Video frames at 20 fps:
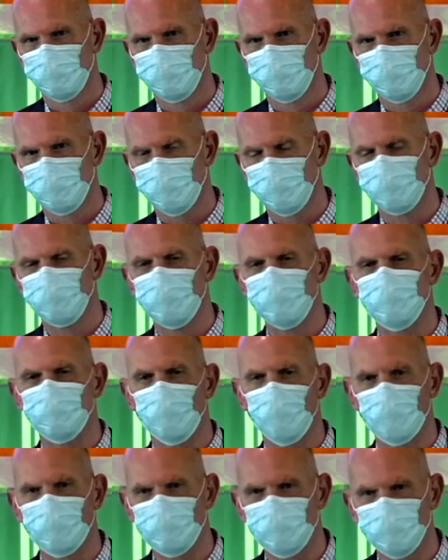can be
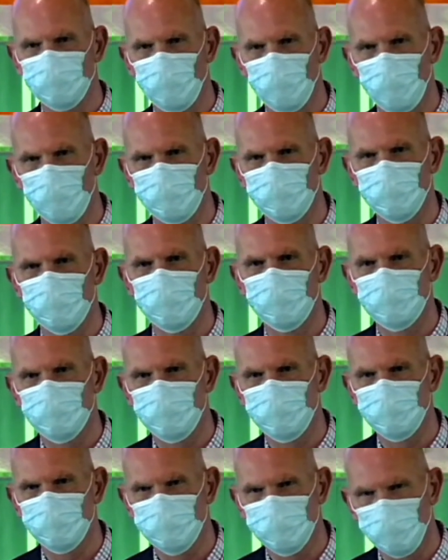transformed
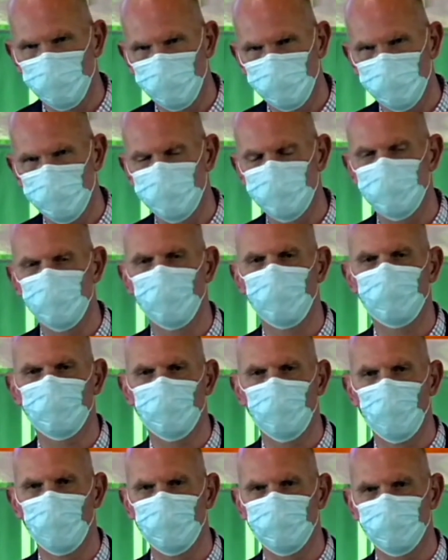into servants of
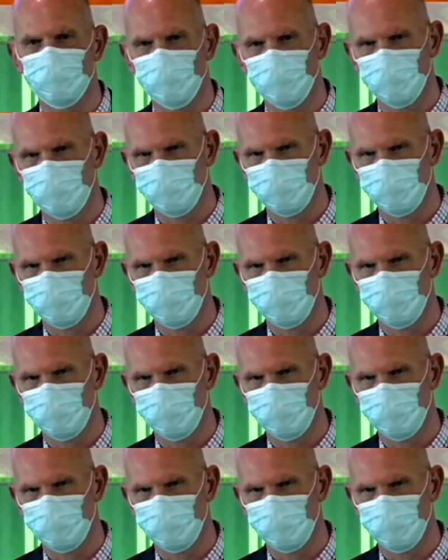God's will.